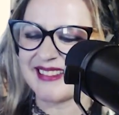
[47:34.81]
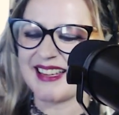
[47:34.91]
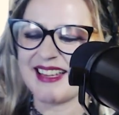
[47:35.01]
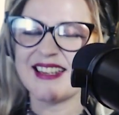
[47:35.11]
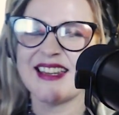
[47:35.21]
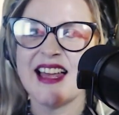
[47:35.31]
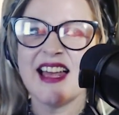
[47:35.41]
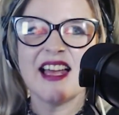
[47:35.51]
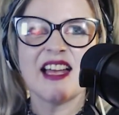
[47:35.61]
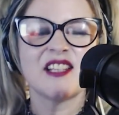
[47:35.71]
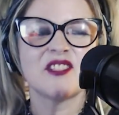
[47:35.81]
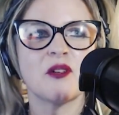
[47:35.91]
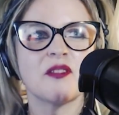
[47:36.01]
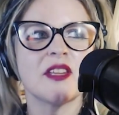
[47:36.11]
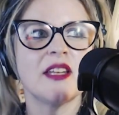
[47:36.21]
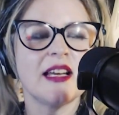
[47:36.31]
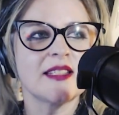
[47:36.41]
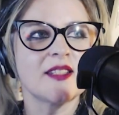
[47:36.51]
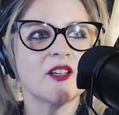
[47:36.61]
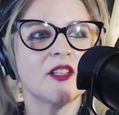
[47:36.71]
man. So the
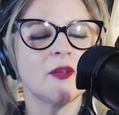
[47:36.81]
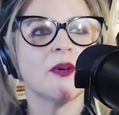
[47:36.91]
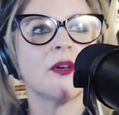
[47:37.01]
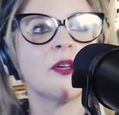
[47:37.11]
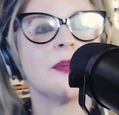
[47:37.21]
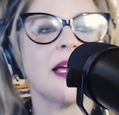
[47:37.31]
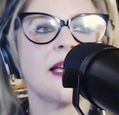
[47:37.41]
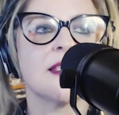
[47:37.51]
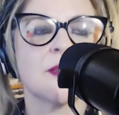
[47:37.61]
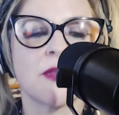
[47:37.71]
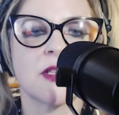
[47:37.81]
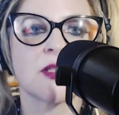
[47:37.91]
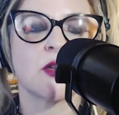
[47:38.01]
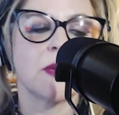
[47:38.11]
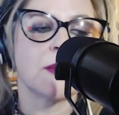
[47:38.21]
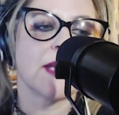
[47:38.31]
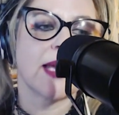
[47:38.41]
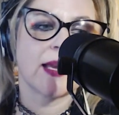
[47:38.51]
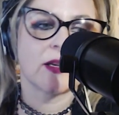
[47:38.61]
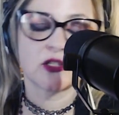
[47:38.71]
last song that we're going to play is one that's going to be
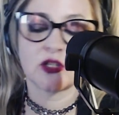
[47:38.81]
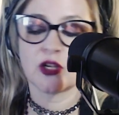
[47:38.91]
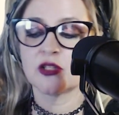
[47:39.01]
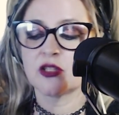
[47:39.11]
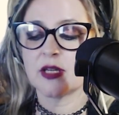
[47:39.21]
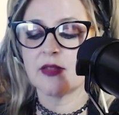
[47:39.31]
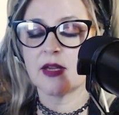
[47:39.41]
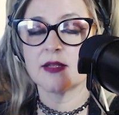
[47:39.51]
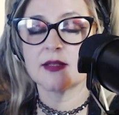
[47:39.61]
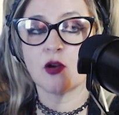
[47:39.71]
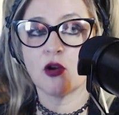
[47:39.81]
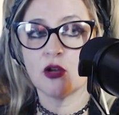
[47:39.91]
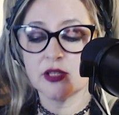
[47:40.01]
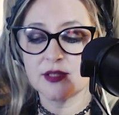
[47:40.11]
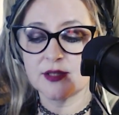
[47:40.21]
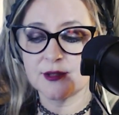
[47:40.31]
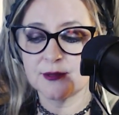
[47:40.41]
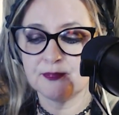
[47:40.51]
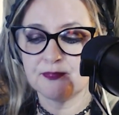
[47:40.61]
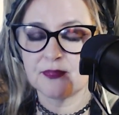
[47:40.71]
playing us out, and that is Honest.
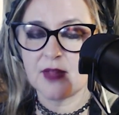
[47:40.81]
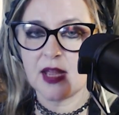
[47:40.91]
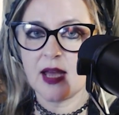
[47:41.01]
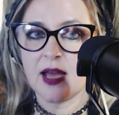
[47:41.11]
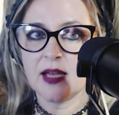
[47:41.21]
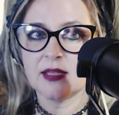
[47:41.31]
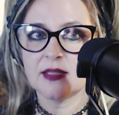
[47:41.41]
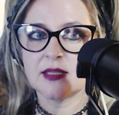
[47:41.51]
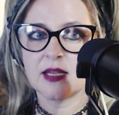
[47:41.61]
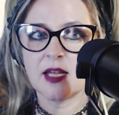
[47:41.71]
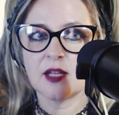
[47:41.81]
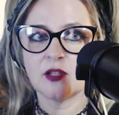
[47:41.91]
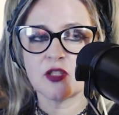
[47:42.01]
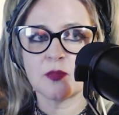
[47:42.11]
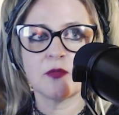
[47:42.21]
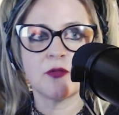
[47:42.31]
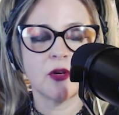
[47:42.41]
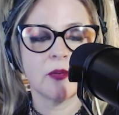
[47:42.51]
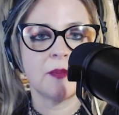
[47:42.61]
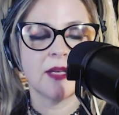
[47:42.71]
And just
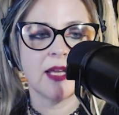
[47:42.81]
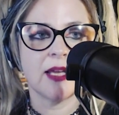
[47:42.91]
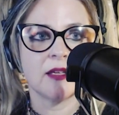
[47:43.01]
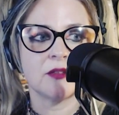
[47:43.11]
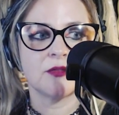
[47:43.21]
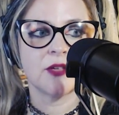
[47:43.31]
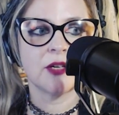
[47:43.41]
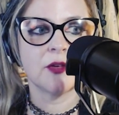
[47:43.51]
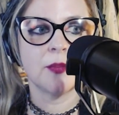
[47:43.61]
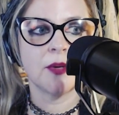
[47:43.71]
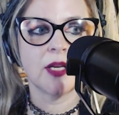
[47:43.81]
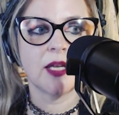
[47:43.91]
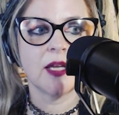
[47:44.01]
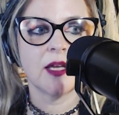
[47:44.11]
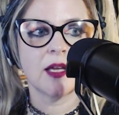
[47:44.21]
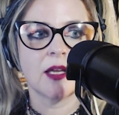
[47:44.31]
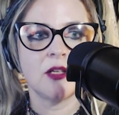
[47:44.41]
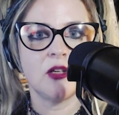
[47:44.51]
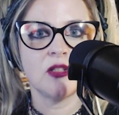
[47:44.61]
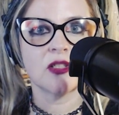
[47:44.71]
before we play it for everybody,
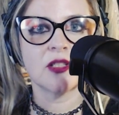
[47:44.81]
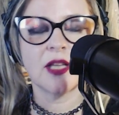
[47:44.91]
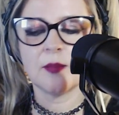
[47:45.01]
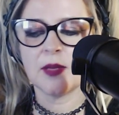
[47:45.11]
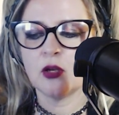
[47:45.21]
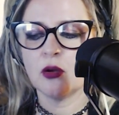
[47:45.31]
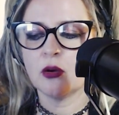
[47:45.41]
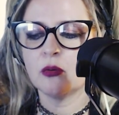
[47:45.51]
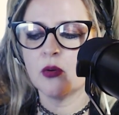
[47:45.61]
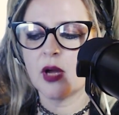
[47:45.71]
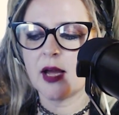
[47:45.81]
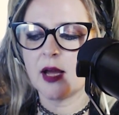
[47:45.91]
can you just let me know